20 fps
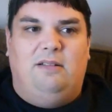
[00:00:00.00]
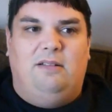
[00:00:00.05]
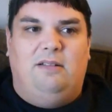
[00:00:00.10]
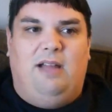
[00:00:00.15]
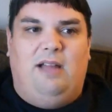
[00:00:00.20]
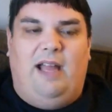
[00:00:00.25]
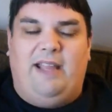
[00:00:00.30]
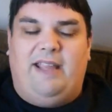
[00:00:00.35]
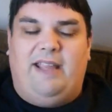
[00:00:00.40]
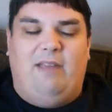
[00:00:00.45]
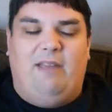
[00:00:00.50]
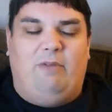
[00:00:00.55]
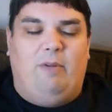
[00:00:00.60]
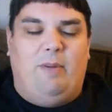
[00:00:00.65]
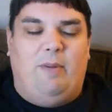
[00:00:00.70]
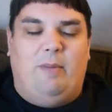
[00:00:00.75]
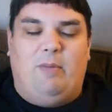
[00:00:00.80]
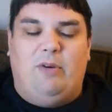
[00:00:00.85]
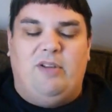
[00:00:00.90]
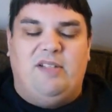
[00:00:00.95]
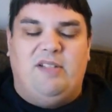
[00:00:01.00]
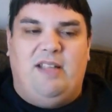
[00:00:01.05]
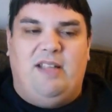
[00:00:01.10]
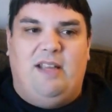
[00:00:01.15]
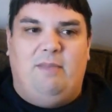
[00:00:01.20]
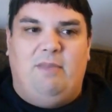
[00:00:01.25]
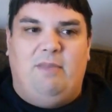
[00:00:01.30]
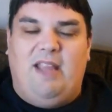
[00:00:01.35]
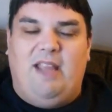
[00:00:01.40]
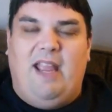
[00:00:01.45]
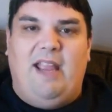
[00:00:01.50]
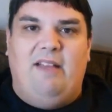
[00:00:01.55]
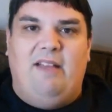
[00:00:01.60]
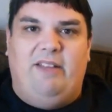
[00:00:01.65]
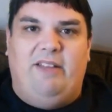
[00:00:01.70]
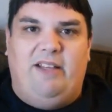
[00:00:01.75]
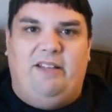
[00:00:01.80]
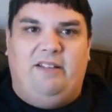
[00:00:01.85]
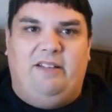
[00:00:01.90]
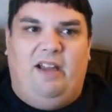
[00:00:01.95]
I can't remember his name. The
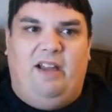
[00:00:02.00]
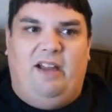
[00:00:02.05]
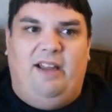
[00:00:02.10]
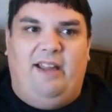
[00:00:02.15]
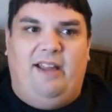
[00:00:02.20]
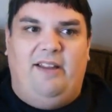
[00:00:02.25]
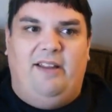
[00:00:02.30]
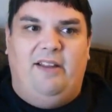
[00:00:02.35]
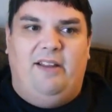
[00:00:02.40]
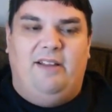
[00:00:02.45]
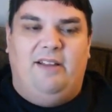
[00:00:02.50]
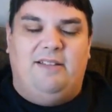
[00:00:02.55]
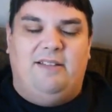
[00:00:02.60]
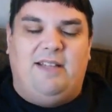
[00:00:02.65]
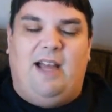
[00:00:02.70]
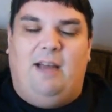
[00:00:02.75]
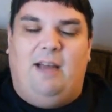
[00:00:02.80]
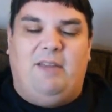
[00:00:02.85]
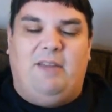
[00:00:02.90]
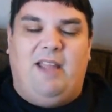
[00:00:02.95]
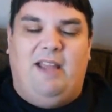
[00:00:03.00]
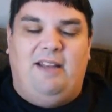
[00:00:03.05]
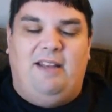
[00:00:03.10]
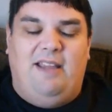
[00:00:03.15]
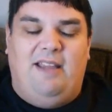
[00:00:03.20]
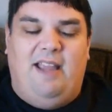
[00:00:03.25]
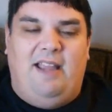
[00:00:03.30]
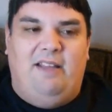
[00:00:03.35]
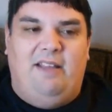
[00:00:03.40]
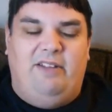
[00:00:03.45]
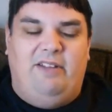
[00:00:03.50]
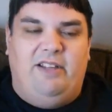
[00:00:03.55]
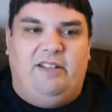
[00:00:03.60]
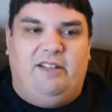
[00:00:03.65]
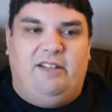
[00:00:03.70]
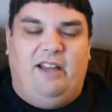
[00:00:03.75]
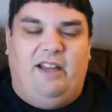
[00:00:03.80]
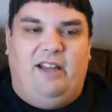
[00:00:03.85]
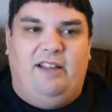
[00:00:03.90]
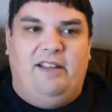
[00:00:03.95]
alien guy, Tom Kenny,
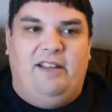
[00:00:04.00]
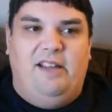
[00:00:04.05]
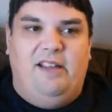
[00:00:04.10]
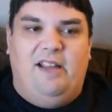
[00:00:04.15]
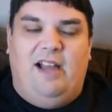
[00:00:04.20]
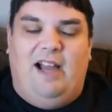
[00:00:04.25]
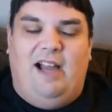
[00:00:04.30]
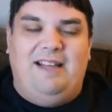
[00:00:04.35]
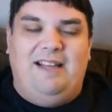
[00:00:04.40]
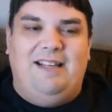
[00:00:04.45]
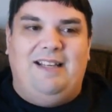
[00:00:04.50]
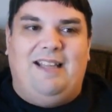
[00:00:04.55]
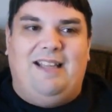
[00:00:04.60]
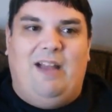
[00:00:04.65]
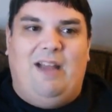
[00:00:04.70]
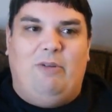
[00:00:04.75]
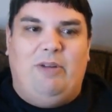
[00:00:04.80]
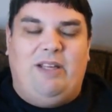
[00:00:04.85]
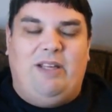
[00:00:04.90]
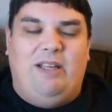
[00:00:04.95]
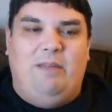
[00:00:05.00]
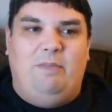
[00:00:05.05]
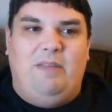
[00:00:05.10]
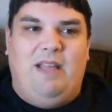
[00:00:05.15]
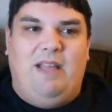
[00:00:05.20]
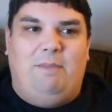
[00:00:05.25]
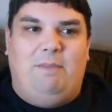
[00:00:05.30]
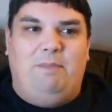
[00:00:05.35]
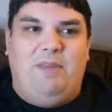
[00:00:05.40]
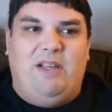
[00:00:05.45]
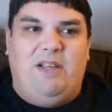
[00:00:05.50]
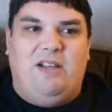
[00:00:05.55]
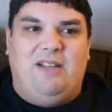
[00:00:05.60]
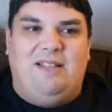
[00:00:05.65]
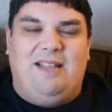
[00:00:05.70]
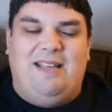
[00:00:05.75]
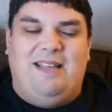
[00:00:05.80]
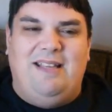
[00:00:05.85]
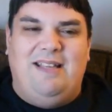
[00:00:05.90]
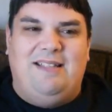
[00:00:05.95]
alien guy. I didn't count him yet
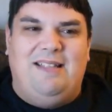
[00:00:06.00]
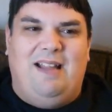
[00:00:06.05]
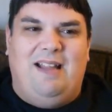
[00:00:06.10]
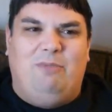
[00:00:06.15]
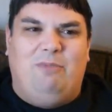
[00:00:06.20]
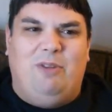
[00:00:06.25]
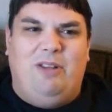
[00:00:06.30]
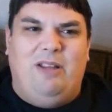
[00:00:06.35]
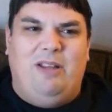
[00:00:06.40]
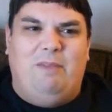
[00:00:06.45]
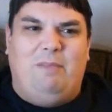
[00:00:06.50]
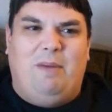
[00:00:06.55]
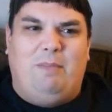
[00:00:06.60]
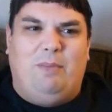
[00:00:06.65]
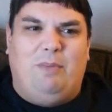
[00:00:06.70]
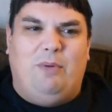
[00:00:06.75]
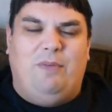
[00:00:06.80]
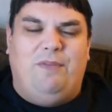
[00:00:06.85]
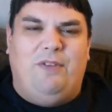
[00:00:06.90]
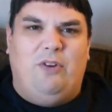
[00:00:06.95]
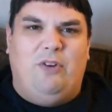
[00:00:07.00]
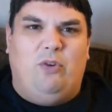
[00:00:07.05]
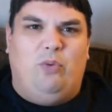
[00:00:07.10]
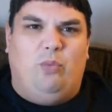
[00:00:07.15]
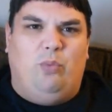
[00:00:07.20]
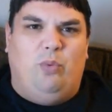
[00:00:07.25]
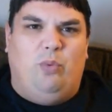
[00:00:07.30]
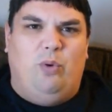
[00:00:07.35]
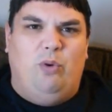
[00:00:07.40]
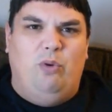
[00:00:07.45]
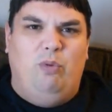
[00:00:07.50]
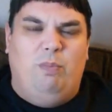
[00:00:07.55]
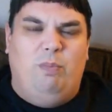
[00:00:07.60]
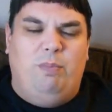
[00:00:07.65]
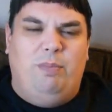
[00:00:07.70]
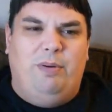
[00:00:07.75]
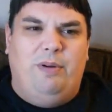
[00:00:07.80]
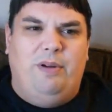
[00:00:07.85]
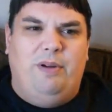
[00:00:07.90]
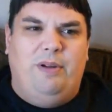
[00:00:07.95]
because he's not really a member of the group.
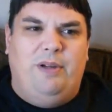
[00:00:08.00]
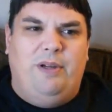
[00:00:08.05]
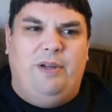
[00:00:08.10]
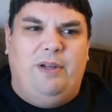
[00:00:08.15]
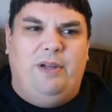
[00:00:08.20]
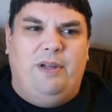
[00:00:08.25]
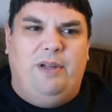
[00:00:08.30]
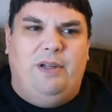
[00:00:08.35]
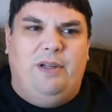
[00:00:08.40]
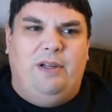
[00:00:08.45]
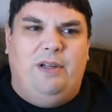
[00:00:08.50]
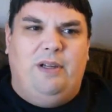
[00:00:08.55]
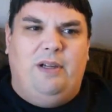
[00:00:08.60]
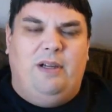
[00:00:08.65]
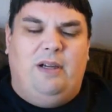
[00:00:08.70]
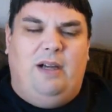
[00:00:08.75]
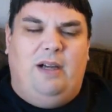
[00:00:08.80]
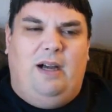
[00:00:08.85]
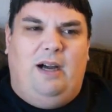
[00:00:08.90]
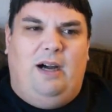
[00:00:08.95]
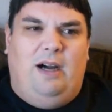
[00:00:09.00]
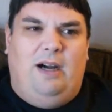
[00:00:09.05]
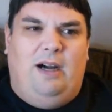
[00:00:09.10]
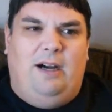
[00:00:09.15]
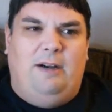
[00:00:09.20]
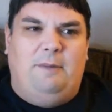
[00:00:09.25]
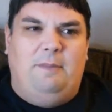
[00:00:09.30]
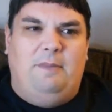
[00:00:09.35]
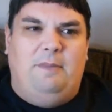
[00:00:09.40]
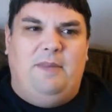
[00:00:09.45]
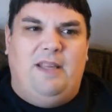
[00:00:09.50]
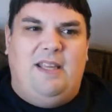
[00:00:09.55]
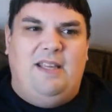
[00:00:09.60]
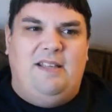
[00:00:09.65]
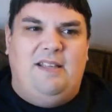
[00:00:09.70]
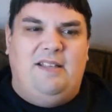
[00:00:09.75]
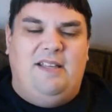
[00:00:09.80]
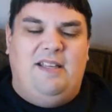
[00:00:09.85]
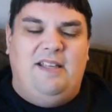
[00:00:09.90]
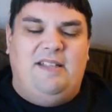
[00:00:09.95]
Um,
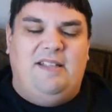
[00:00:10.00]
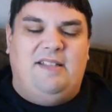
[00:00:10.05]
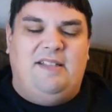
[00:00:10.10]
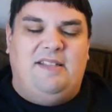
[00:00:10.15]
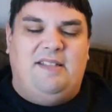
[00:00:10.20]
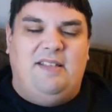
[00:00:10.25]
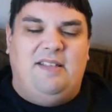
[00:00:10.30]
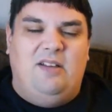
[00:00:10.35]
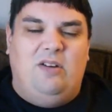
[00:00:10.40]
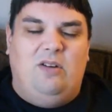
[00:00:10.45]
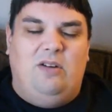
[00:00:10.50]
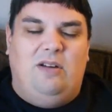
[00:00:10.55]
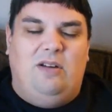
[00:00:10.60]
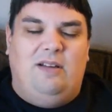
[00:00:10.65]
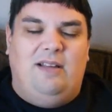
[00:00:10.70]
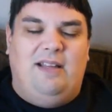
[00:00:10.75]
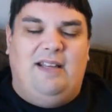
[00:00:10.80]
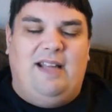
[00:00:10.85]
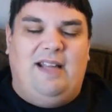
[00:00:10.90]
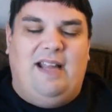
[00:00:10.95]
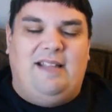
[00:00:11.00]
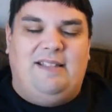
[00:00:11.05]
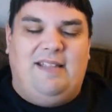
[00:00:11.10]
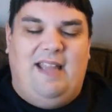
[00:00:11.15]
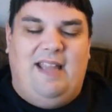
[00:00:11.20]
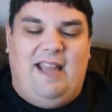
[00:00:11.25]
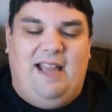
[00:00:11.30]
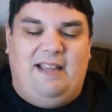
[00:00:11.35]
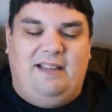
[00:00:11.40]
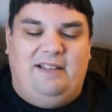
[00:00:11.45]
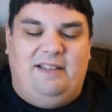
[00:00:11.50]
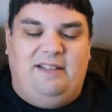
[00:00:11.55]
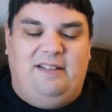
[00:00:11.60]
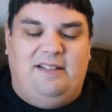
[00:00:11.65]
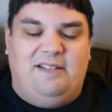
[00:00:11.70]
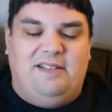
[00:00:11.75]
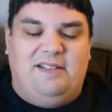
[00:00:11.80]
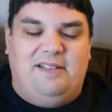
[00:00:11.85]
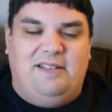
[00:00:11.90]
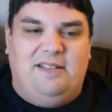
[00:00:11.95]
he he's still an
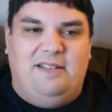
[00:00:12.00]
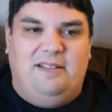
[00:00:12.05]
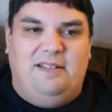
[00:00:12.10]
antagonist